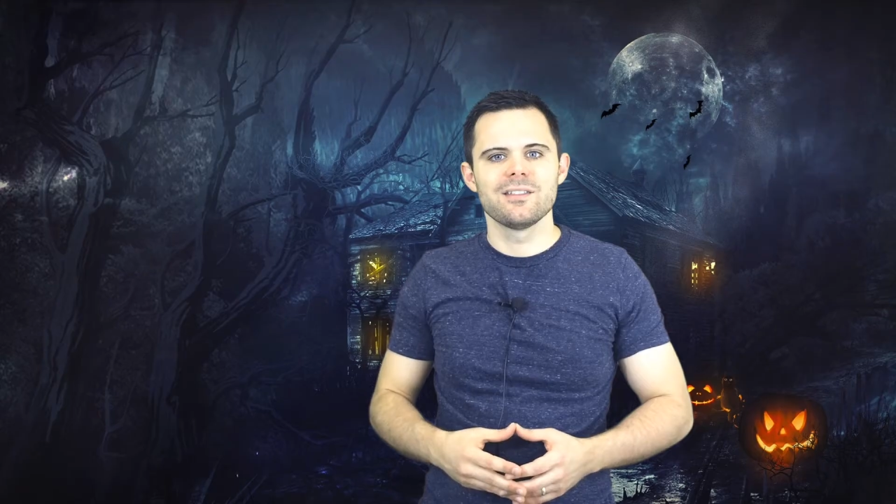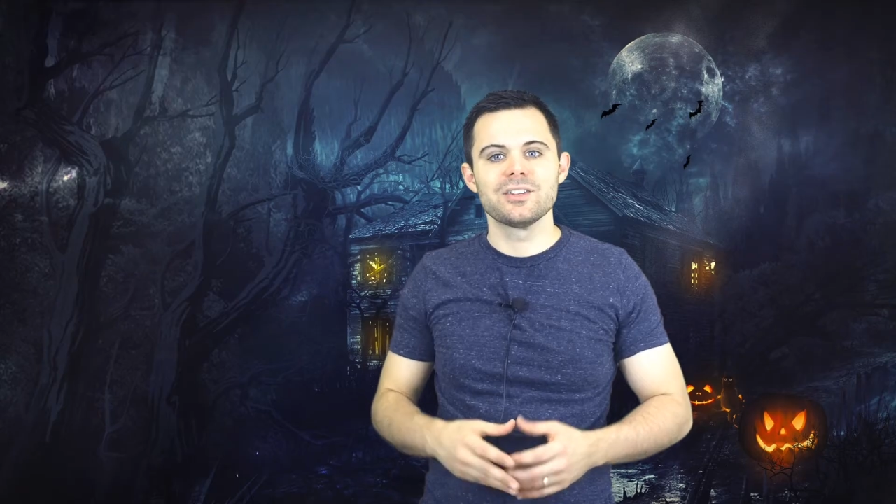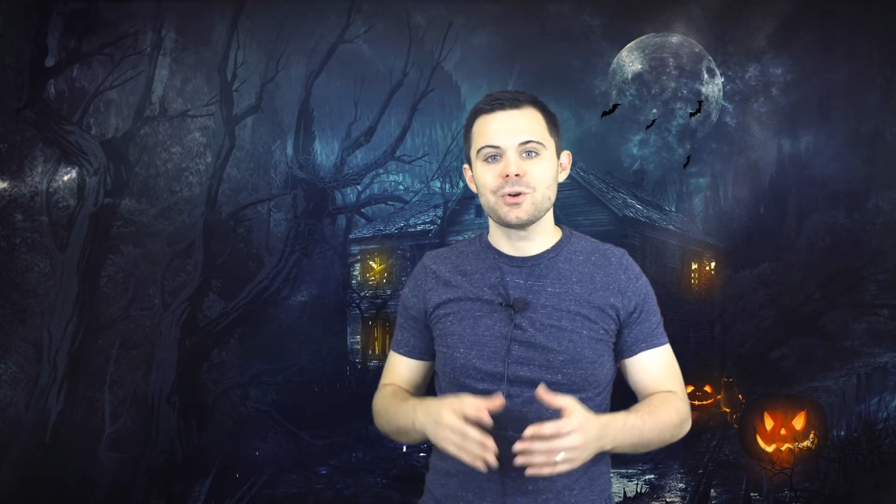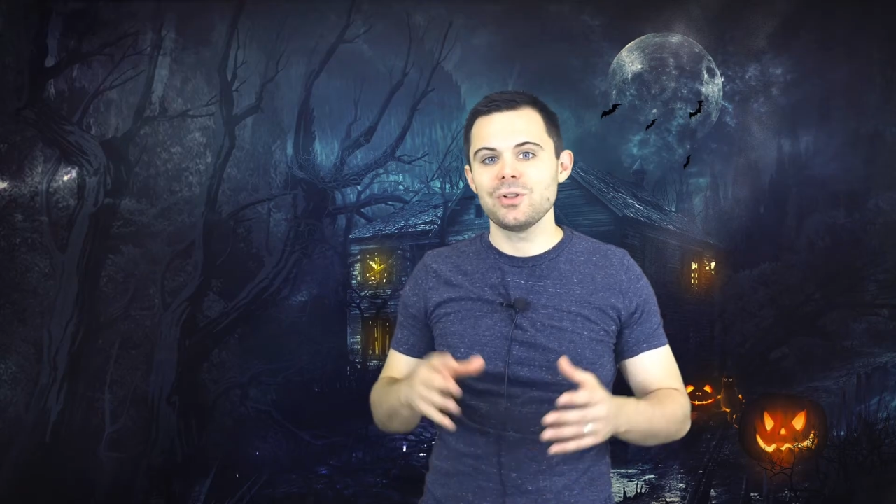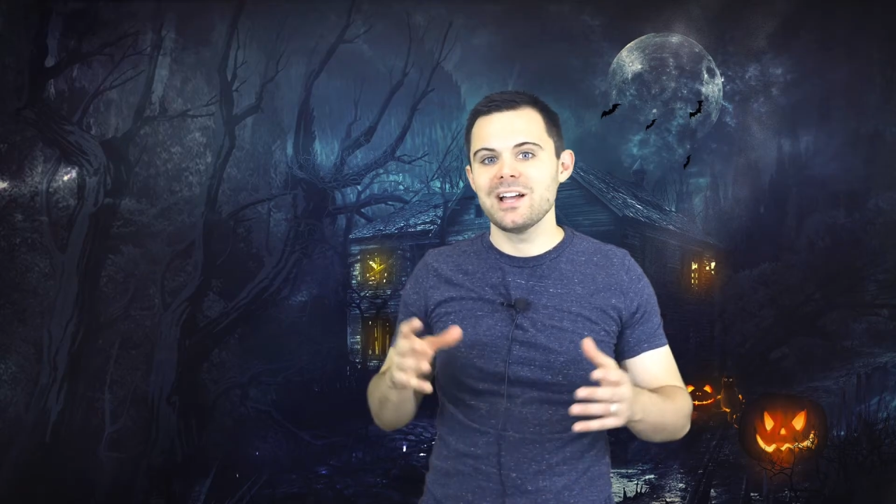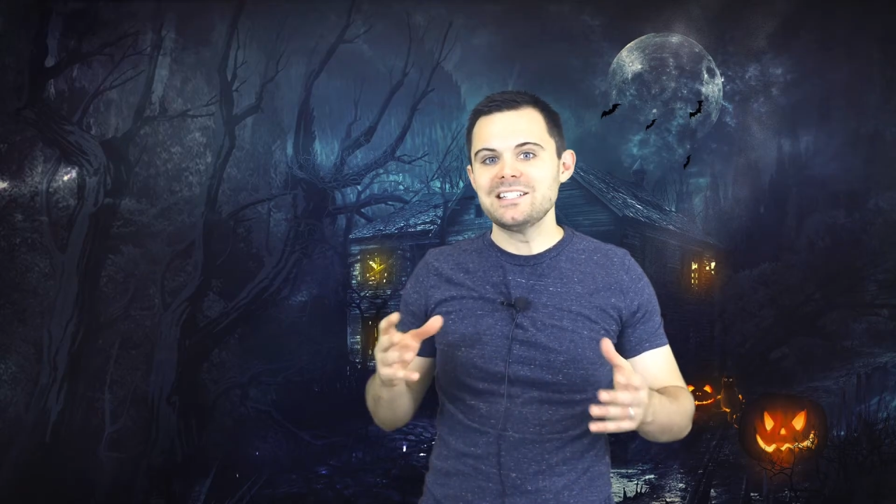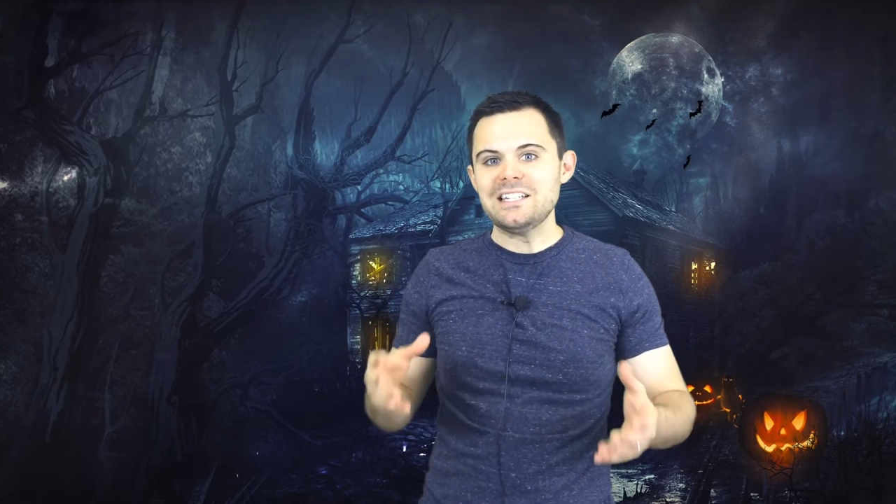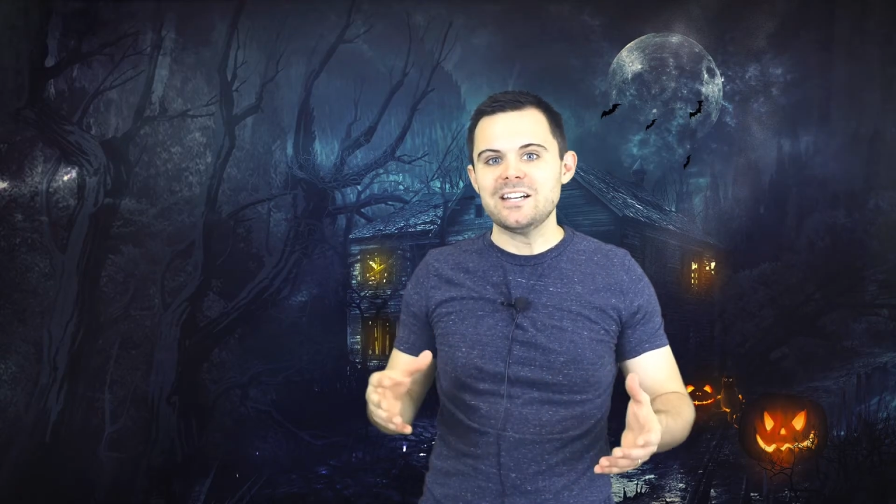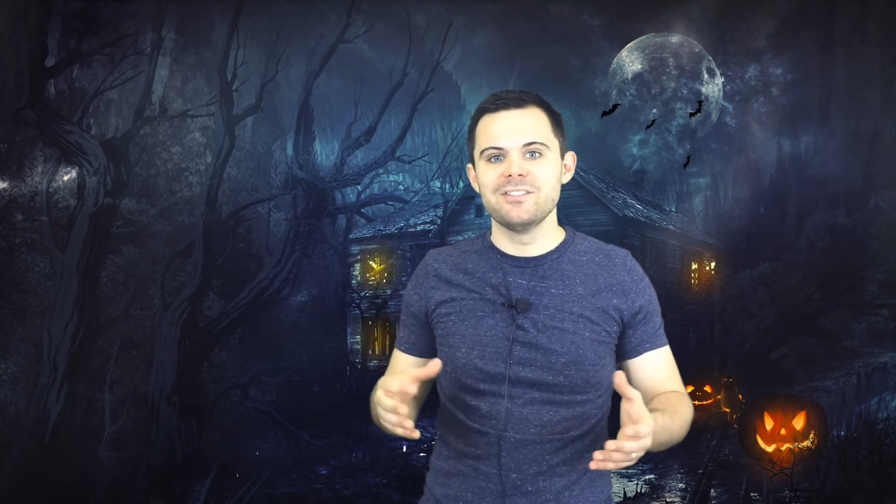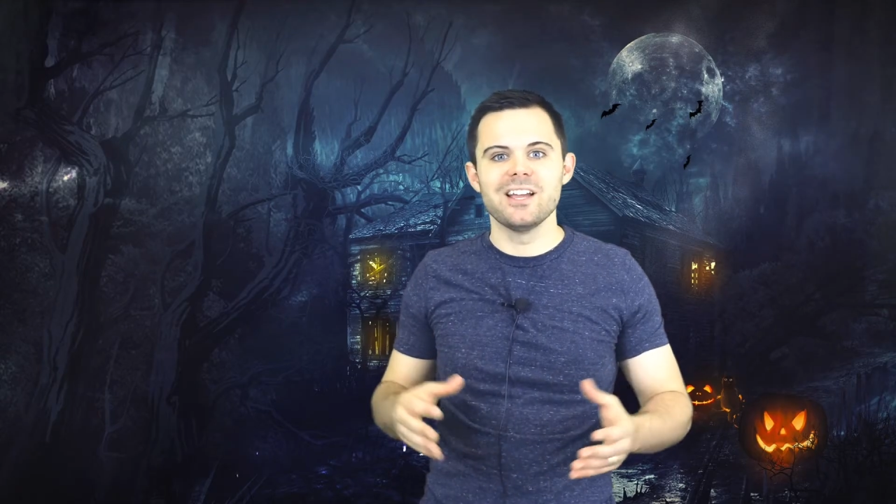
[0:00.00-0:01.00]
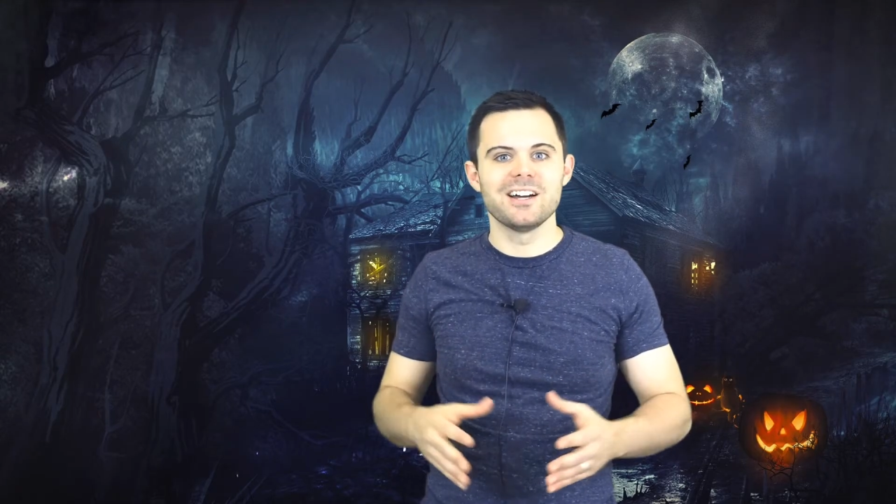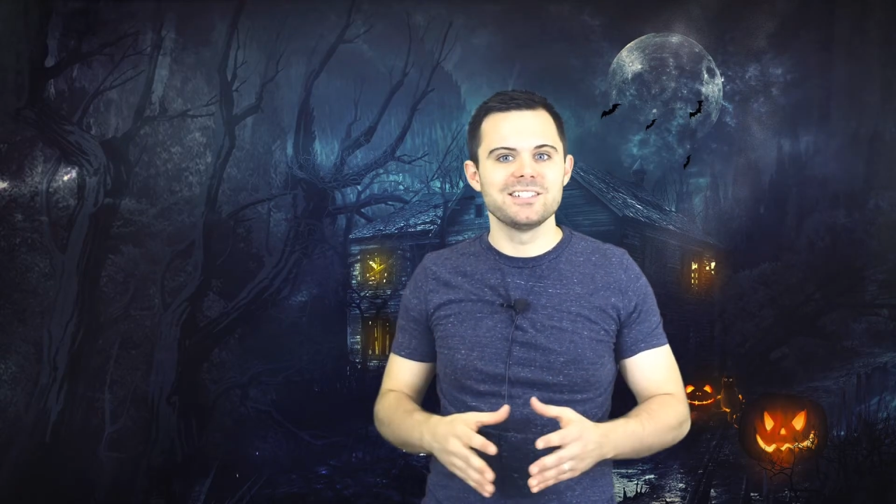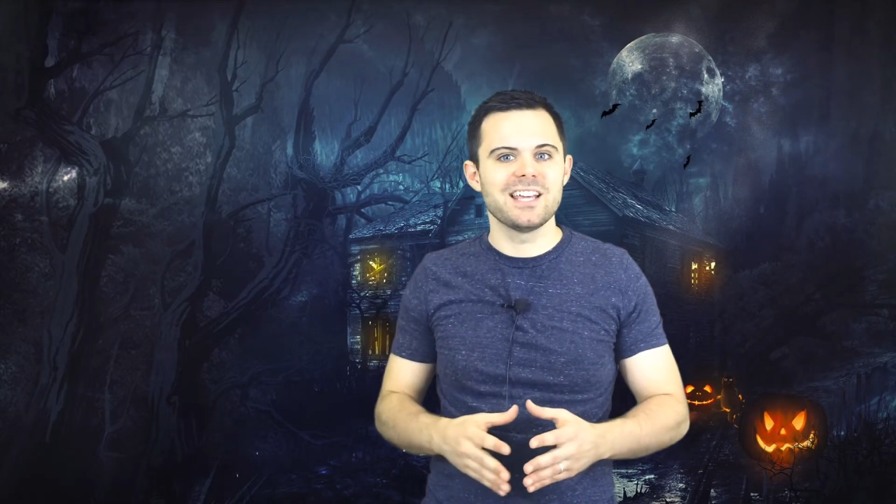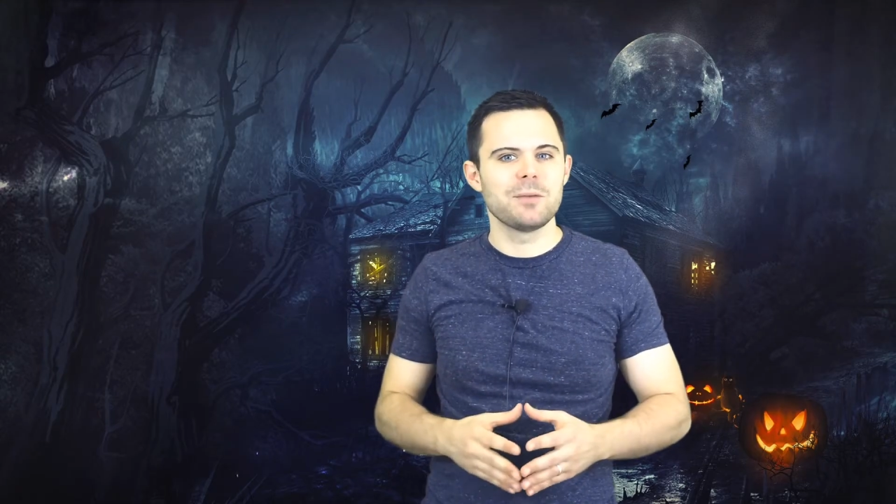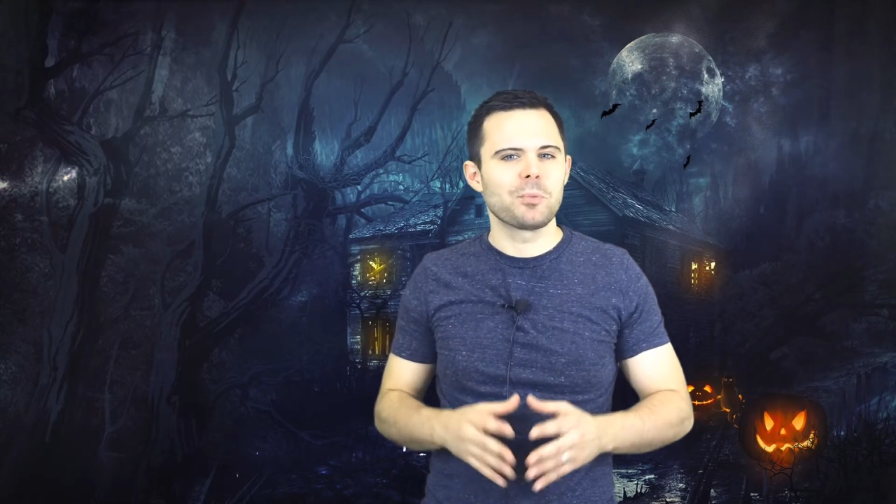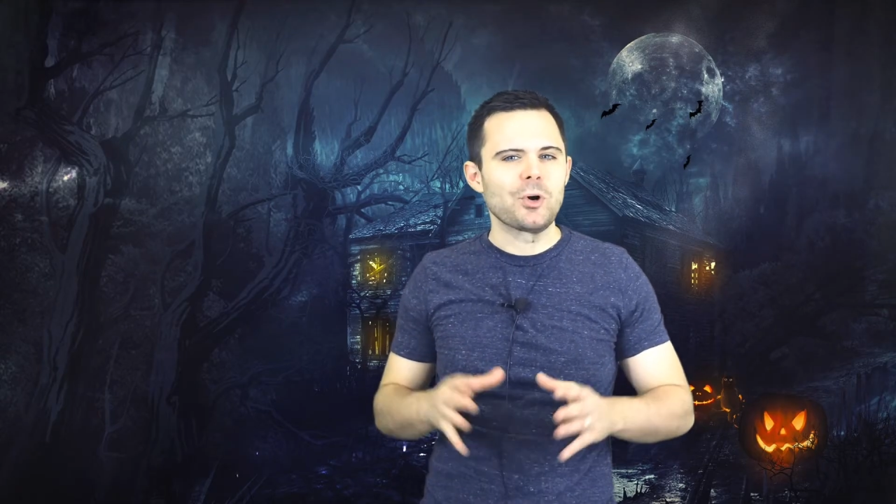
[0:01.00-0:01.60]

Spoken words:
This whole idea of the undead